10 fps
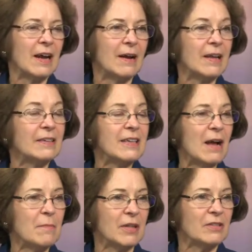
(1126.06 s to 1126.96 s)

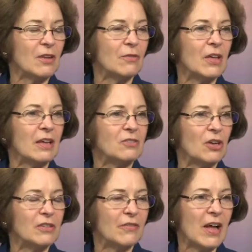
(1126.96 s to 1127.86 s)
endowment, so that
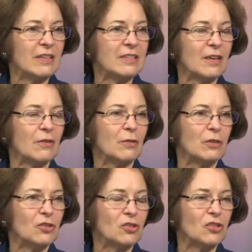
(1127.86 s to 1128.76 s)
Joseph House Center and
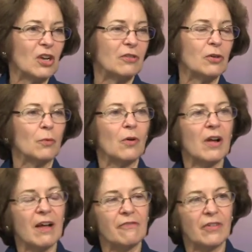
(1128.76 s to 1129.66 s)
Christian Shelter will
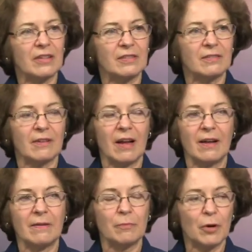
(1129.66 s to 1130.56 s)
have funds
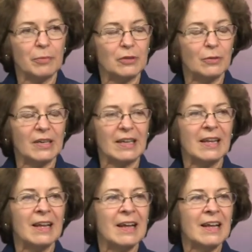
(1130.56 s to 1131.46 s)
in perpetuity.
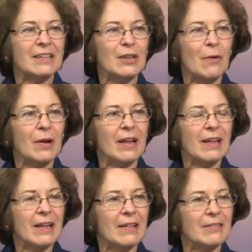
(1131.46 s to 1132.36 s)
So
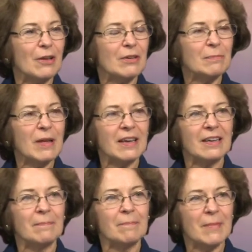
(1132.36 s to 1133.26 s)
there has been an
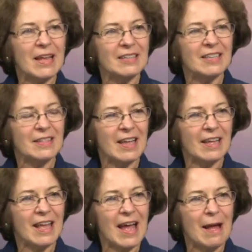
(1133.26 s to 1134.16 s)
amazing
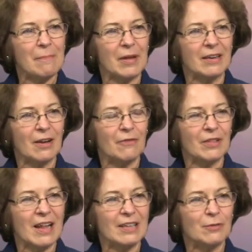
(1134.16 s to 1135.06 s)
thing happened over
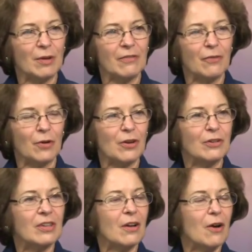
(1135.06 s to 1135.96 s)
the last 24
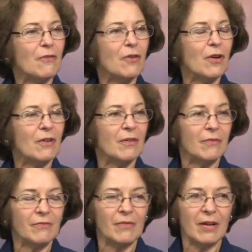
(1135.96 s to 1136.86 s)
years. Over
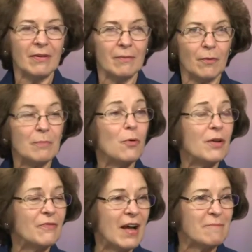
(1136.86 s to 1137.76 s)

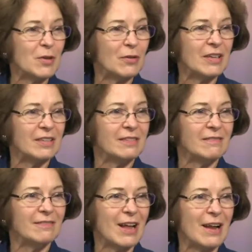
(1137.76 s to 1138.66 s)
$1.5
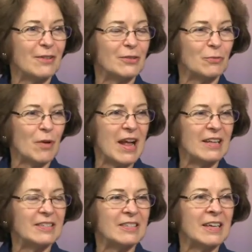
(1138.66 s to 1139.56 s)
million
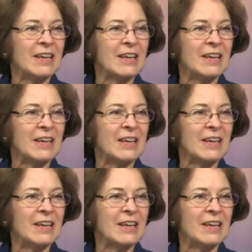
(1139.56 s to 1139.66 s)
raised to